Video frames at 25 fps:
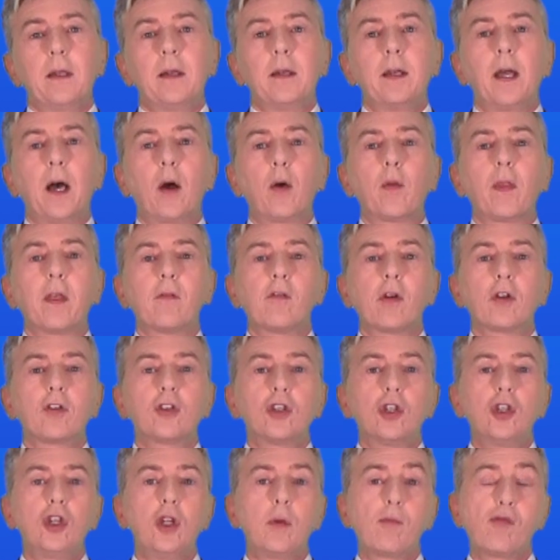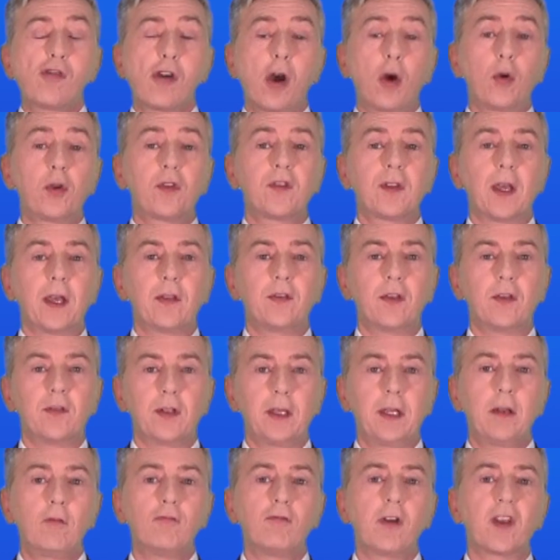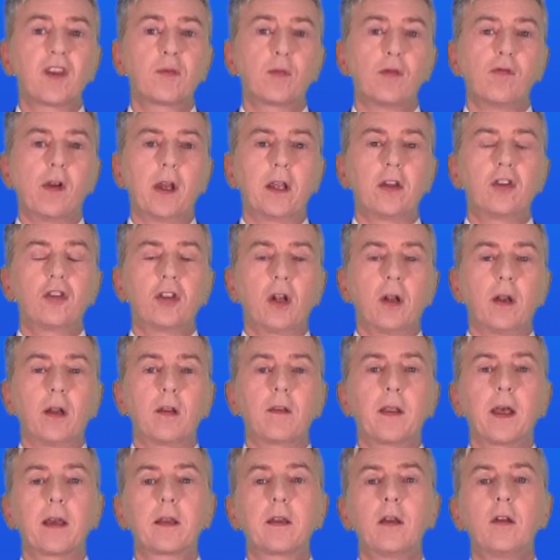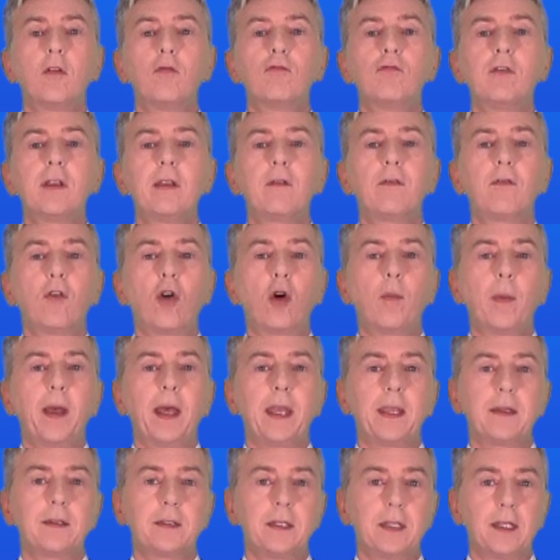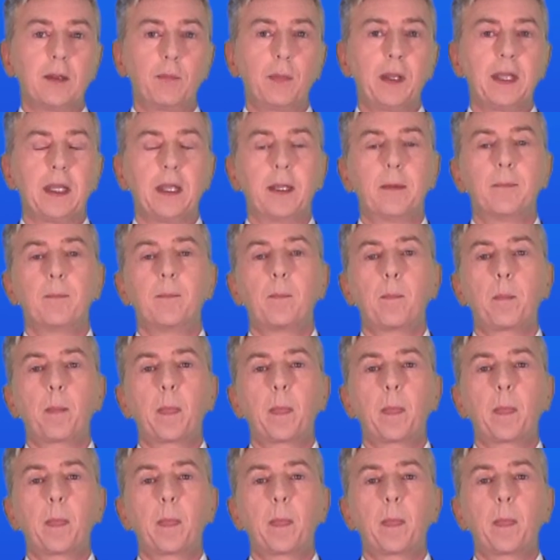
Now, there are two processes in respiration that can reform ATP.